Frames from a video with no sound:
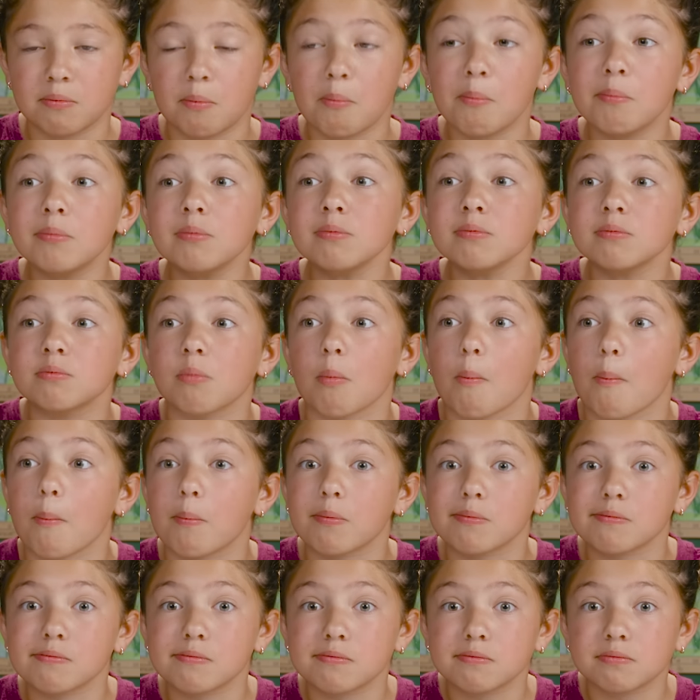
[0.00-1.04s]
Mmm.
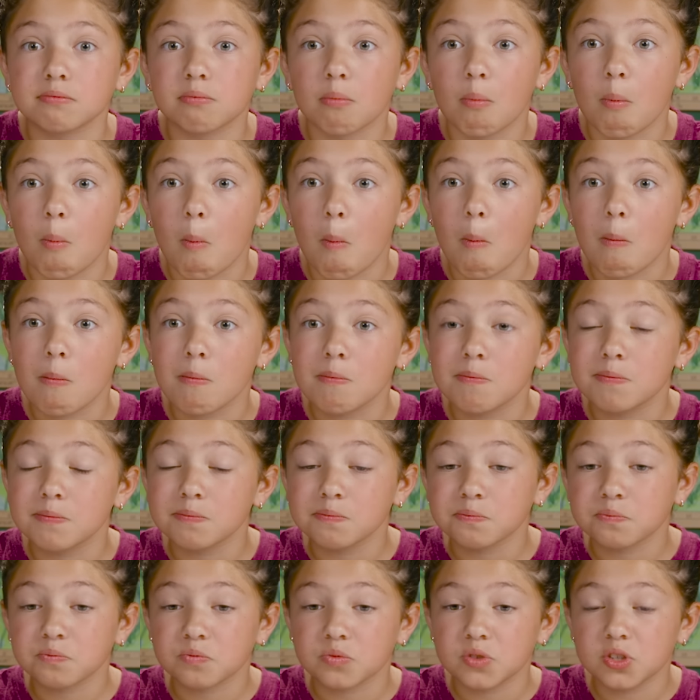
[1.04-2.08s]

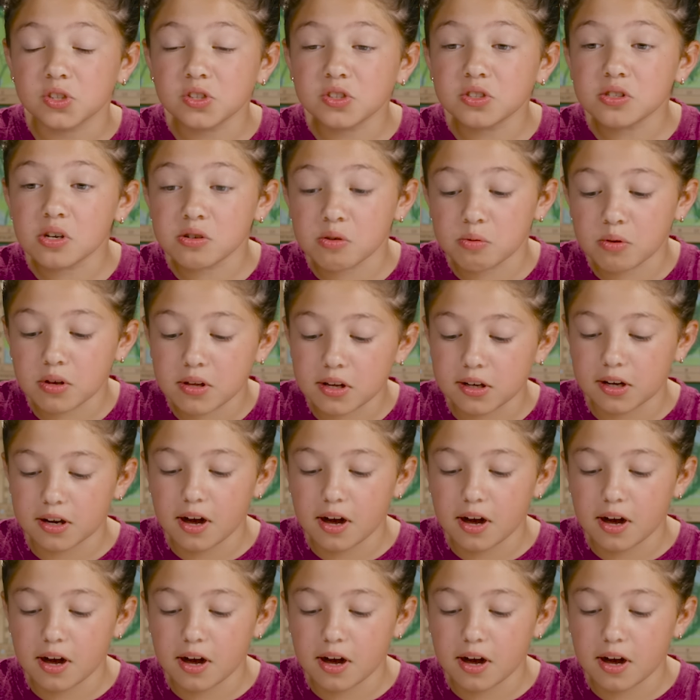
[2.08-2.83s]
These taste really